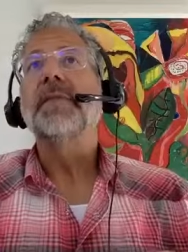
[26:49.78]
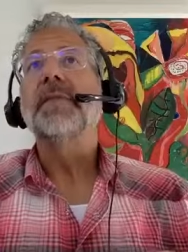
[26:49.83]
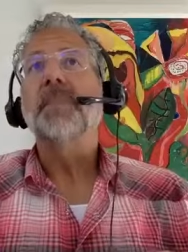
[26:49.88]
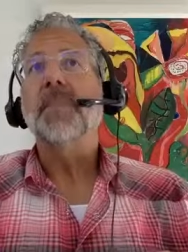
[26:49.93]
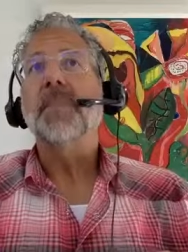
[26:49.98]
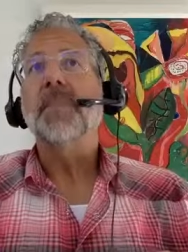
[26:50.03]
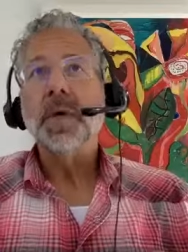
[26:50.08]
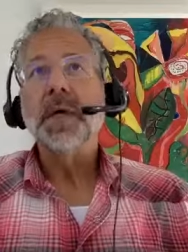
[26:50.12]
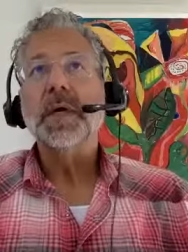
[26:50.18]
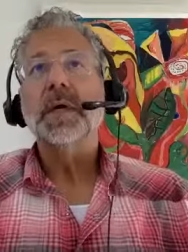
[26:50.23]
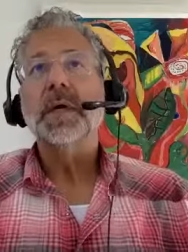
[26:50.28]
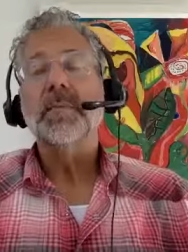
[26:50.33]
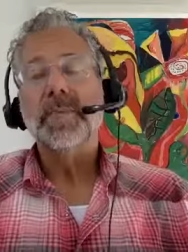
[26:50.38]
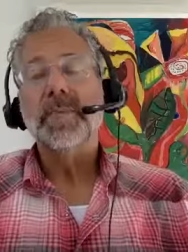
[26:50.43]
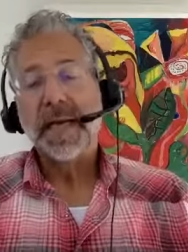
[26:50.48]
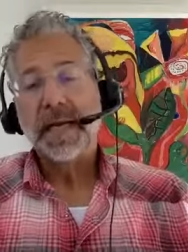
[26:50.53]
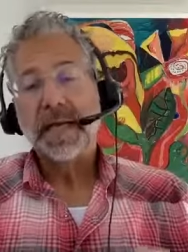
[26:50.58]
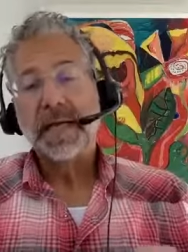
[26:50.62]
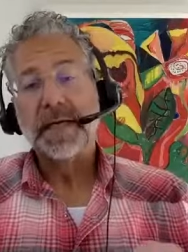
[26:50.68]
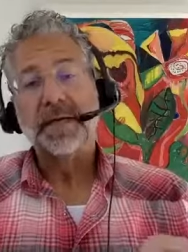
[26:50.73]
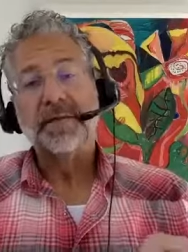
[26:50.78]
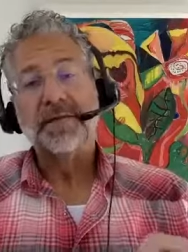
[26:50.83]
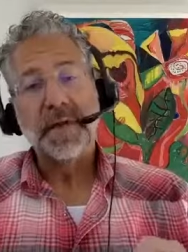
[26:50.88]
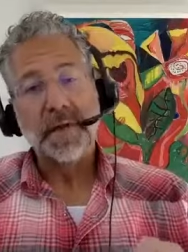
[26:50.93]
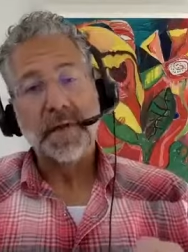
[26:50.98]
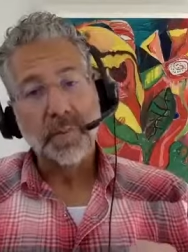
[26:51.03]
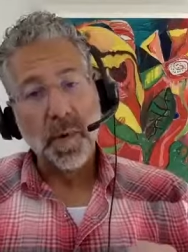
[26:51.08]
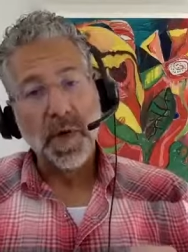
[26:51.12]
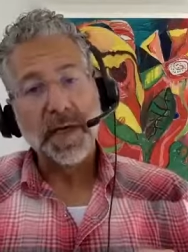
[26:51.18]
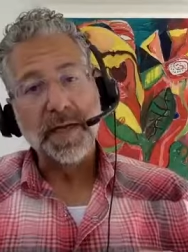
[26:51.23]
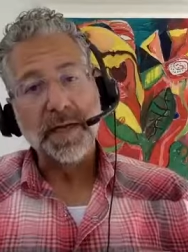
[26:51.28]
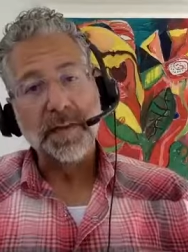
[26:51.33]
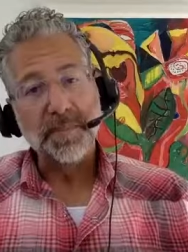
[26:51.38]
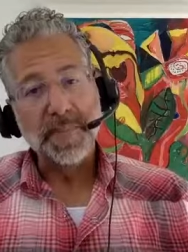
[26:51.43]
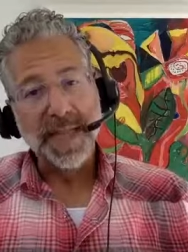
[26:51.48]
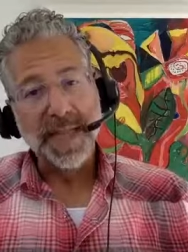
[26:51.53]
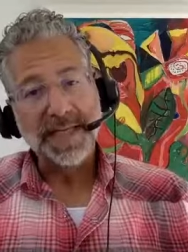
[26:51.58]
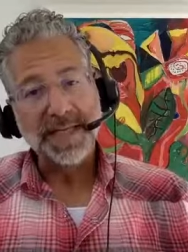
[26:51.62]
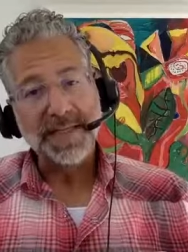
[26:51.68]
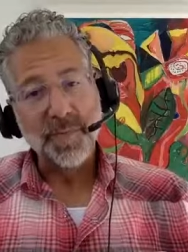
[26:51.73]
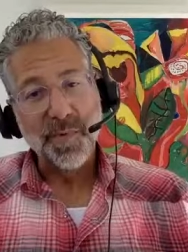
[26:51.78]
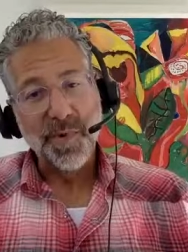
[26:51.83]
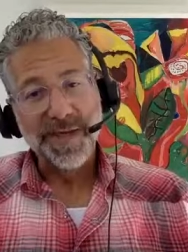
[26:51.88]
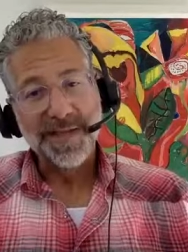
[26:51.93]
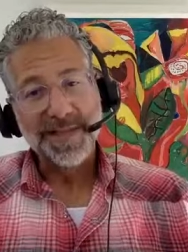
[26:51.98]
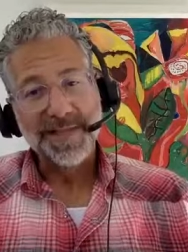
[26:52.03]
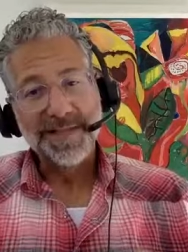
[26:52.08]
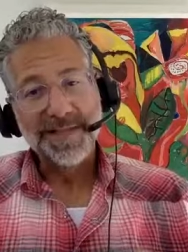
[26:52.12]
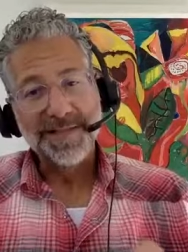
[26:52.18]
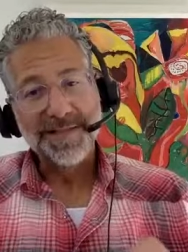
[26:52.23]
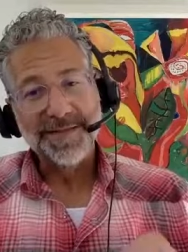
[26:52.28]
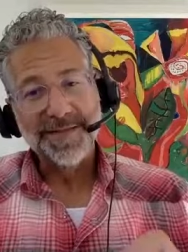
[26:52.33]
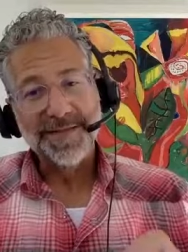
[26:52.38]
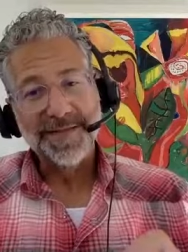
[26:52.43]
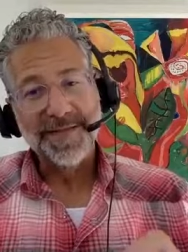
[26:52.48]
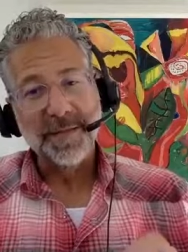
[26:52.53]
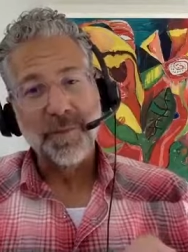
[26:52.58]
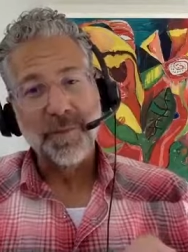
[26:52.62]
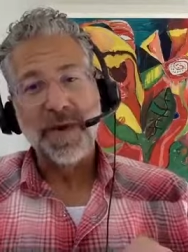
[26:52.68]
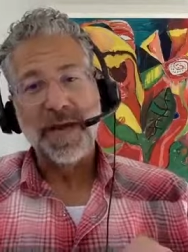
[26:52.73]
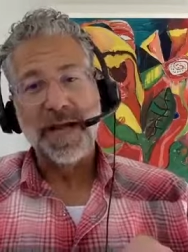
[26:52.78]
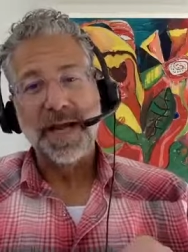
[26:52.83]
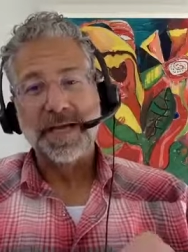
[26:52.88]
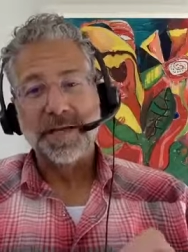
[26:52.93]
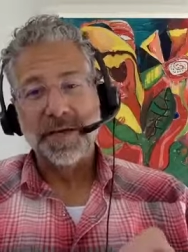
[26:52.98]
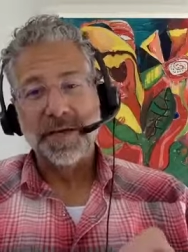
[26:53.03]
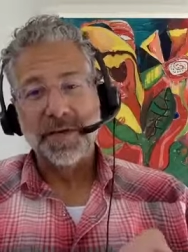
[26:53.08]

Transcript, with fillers: more competitive their marketplace was than what mm. I hmm.